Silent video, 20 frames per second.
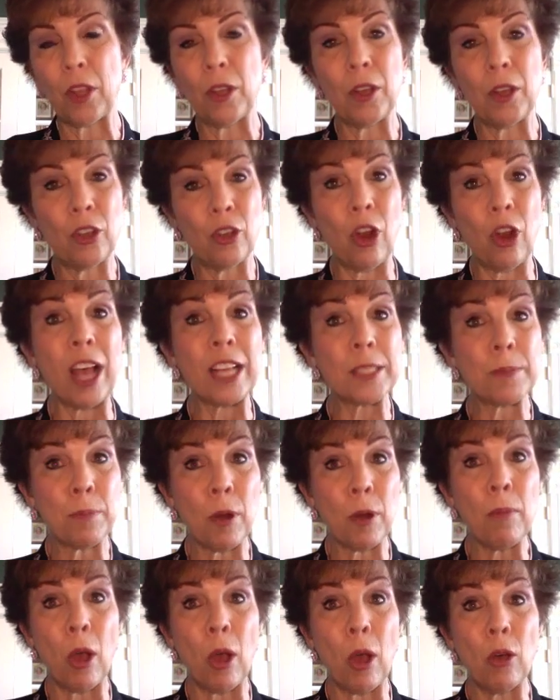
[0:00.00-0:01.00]

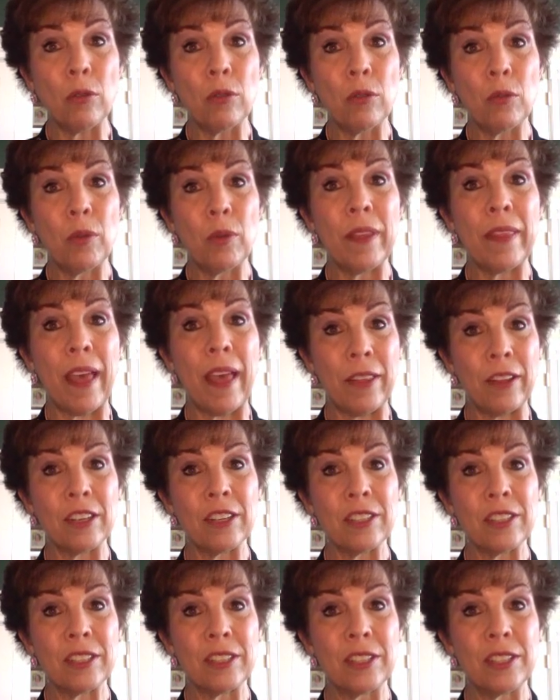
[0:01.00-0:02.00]
cross-promote with
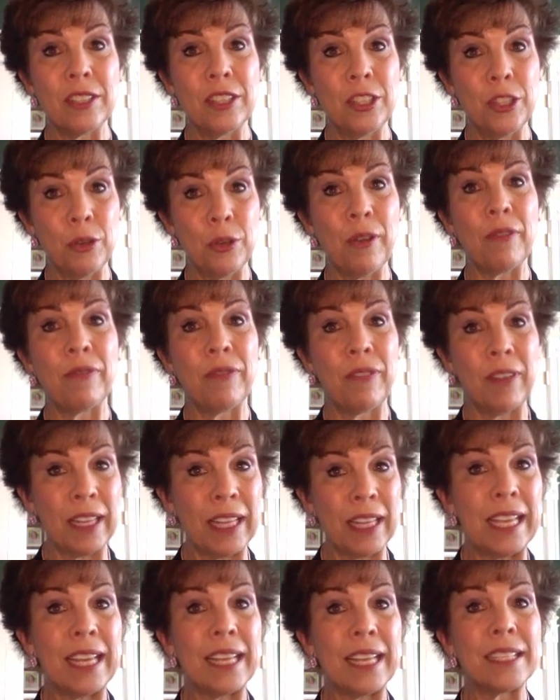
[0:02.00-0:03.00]
others, do
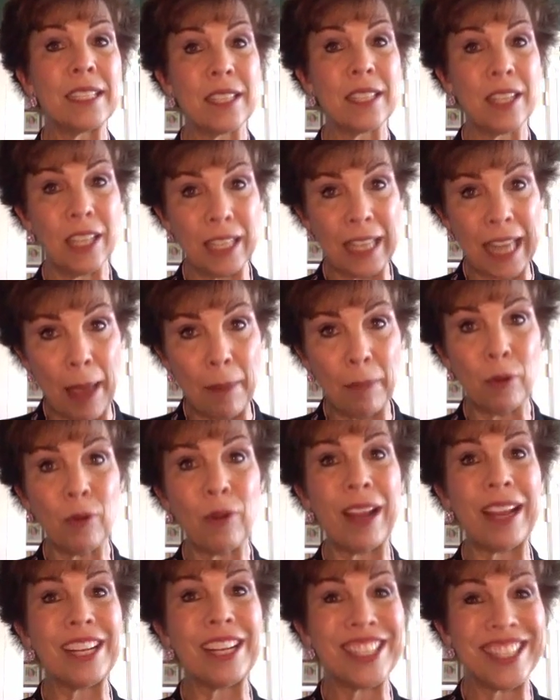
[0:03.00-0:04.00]
affiliate
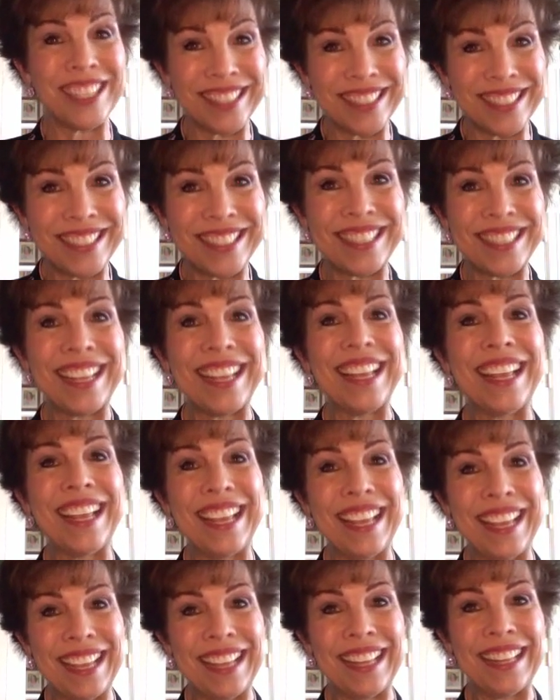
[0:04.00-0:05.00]
collaborations,
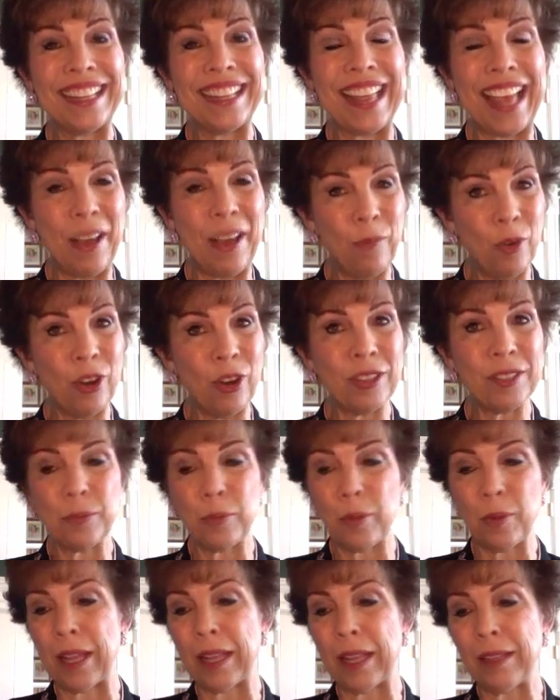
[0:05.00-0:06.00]
and that works
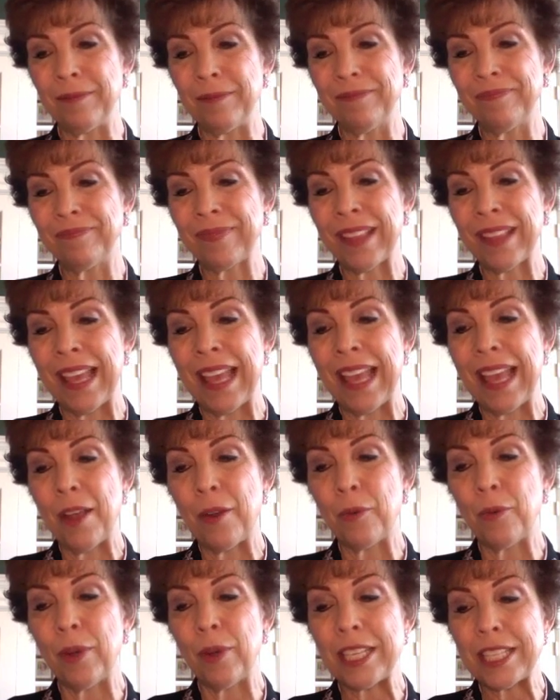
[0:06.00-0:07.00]
well.
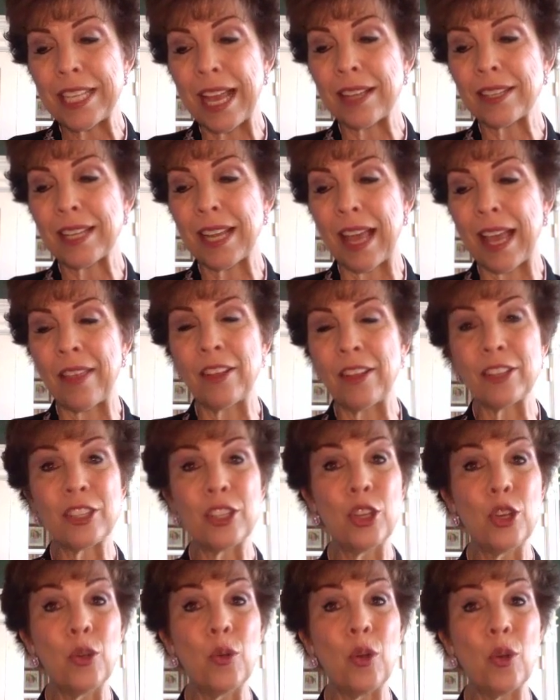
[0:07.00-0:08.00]
Reach out to others
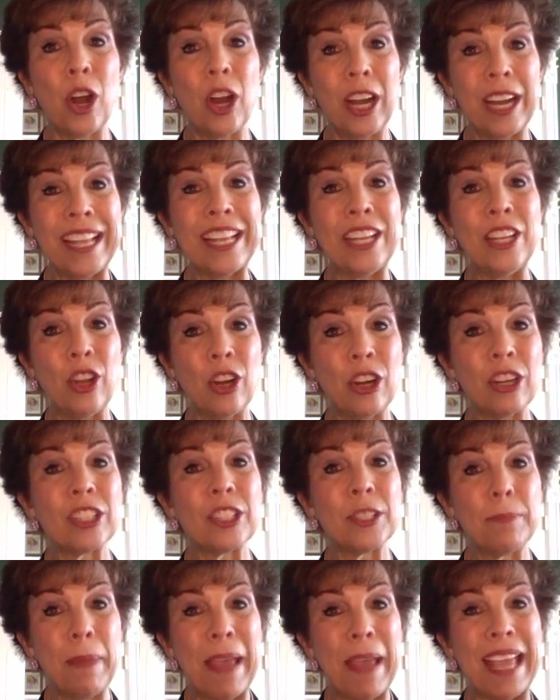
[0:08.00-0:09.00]
who are in your
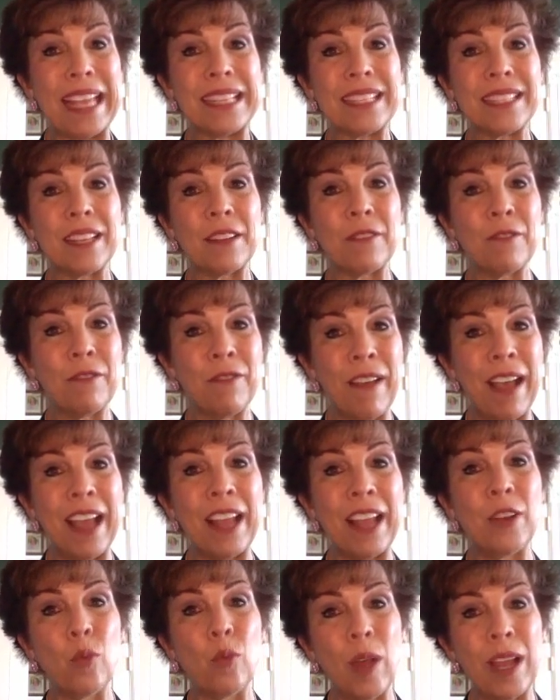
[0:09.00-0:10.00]
space and
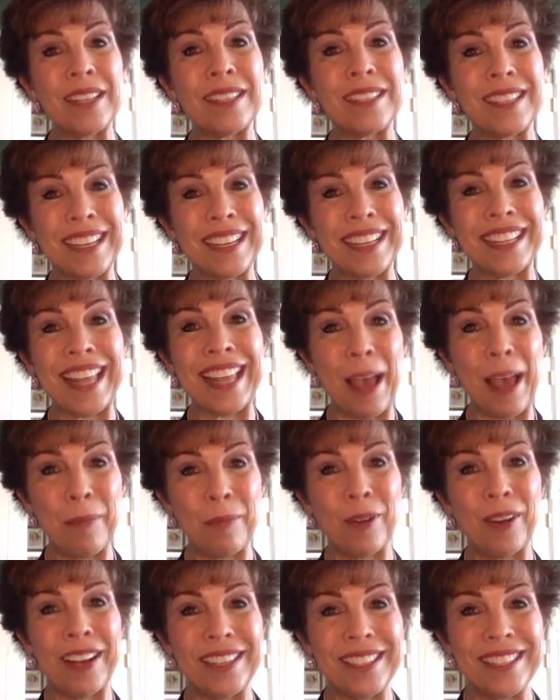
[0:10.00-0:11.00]
find ways to
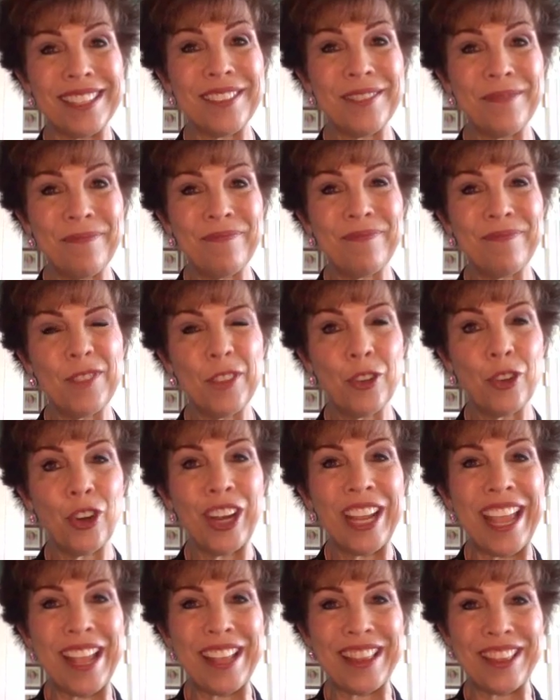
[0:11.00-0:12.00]
collaborate to
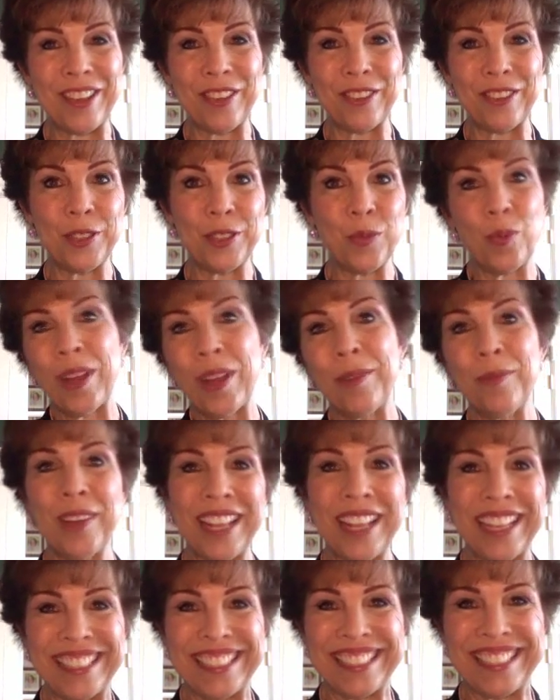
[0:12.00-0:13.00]
create those
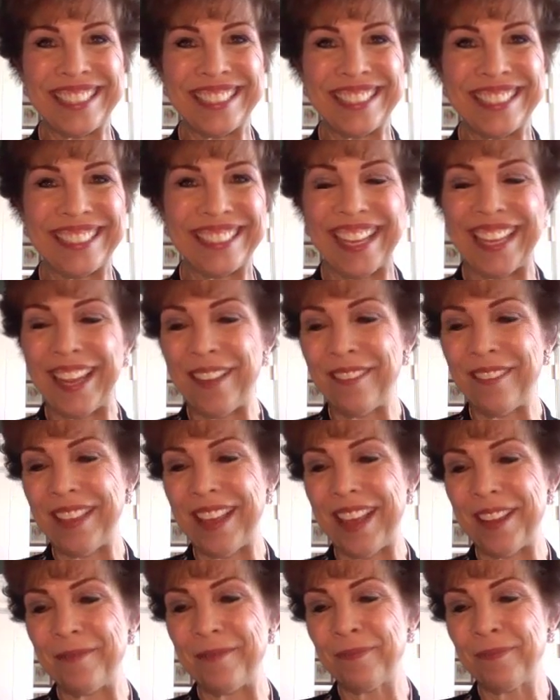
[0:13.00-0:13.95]
win-wins. I love that.